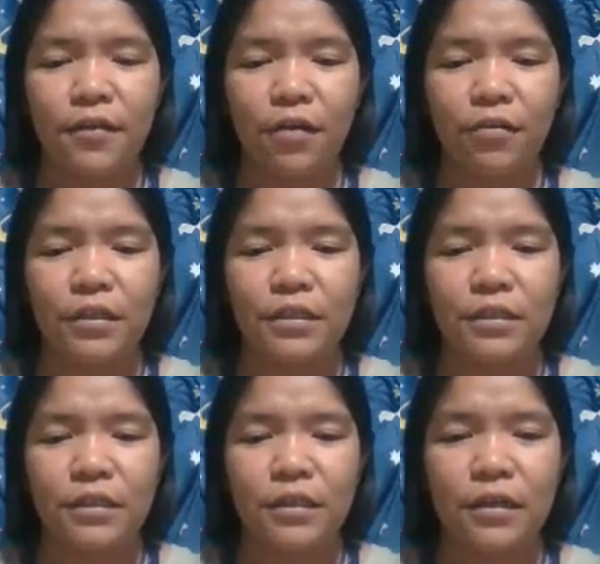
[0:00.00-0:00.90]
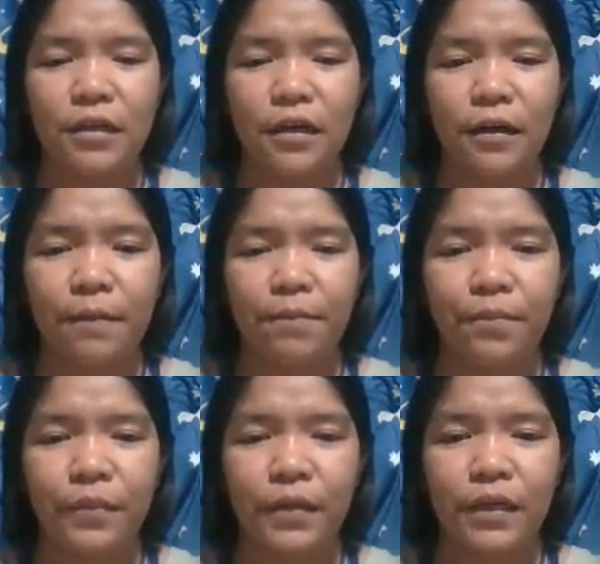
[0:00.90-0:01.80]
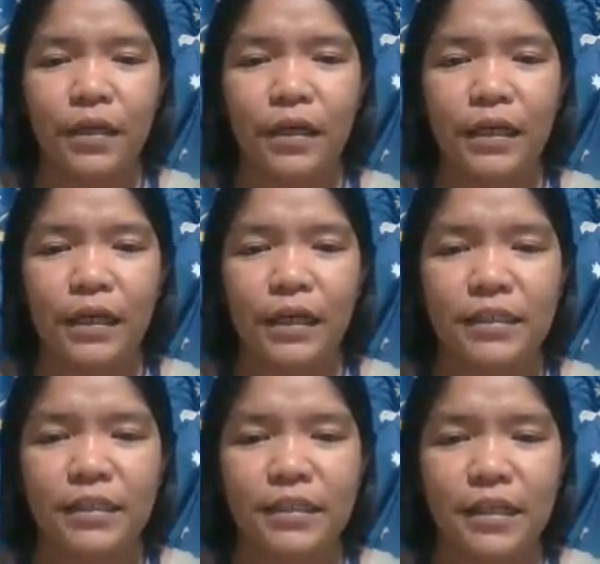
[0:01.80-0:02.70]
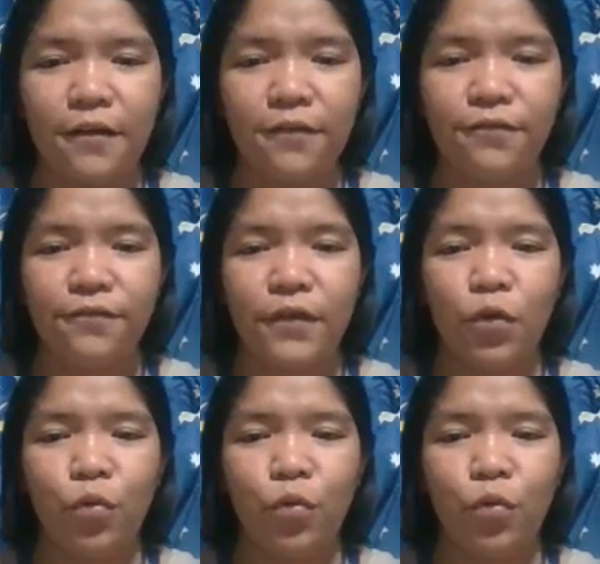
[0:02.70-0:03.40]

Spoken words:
There is, it's as if